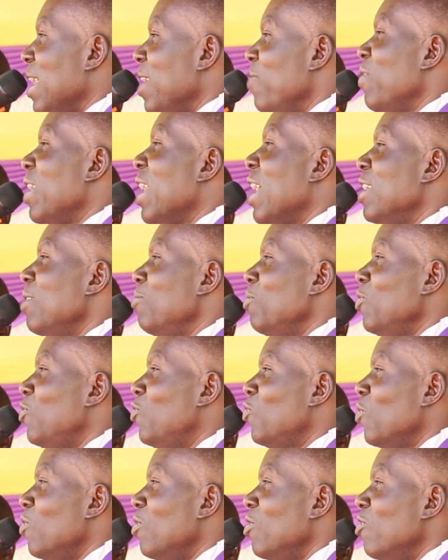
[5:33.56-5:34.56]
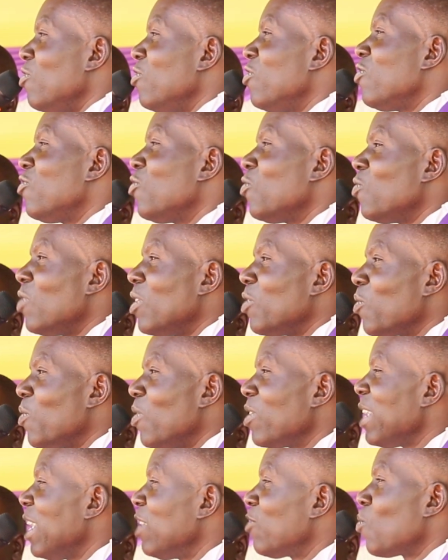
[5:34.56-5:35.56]
Even admission, those children, you
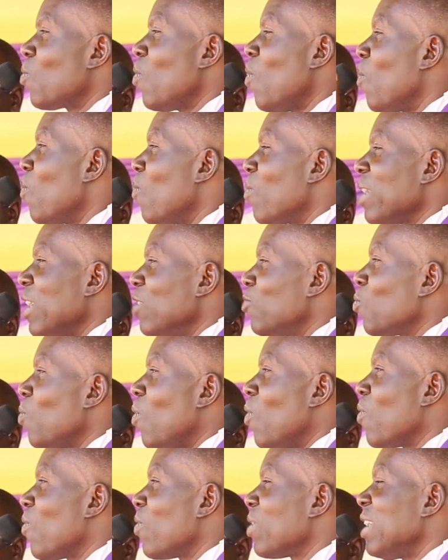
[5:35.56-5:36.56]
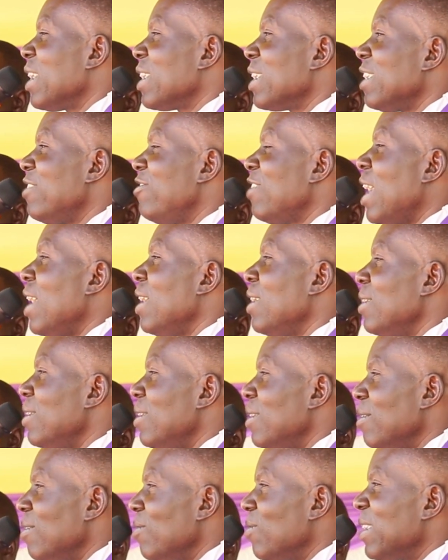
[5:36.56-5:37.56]
just walk, take the child,
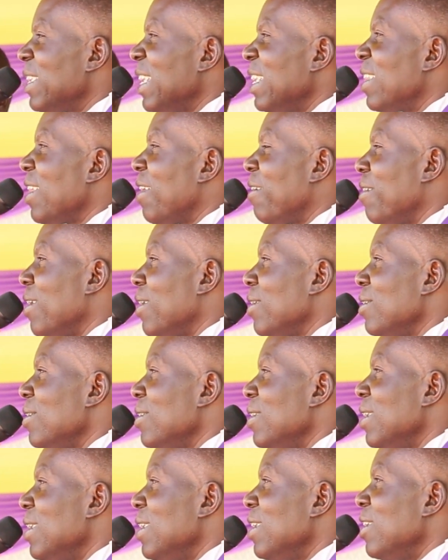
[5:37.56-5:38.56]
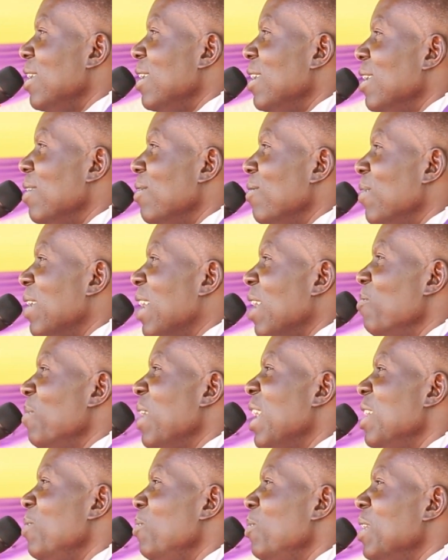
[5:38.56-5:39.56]
10,000. You can
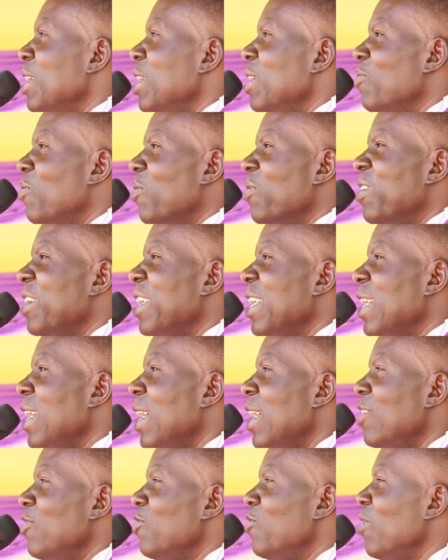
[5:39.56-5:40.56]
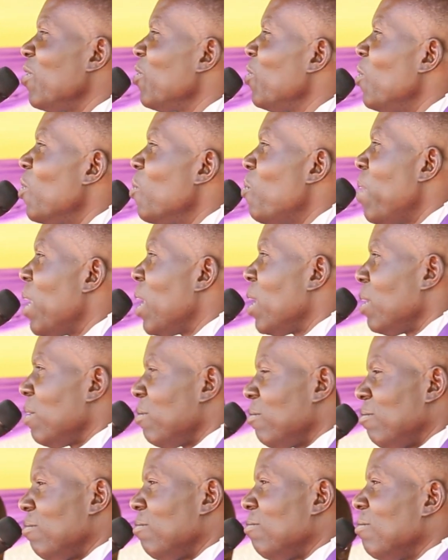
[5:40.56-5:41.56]
be admitted for 3 days, you don't pay
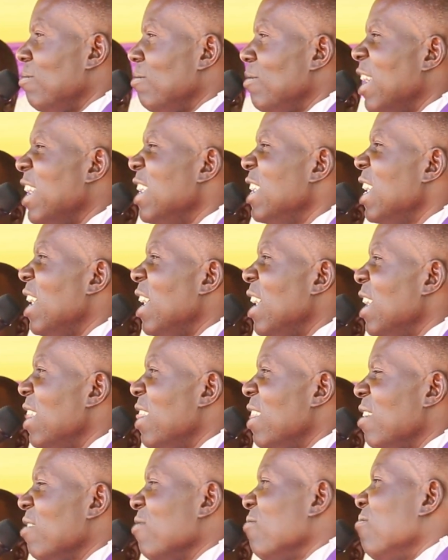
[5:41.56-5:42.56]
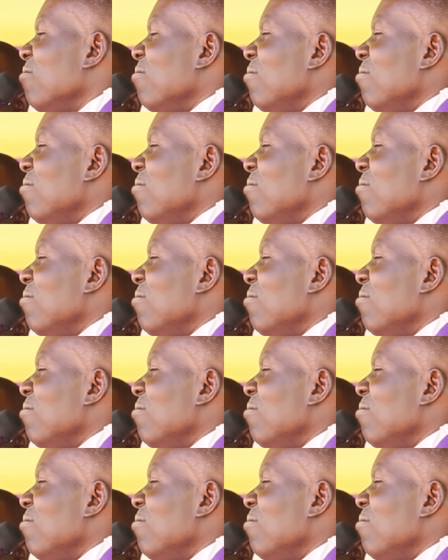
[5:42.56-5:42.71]
anything.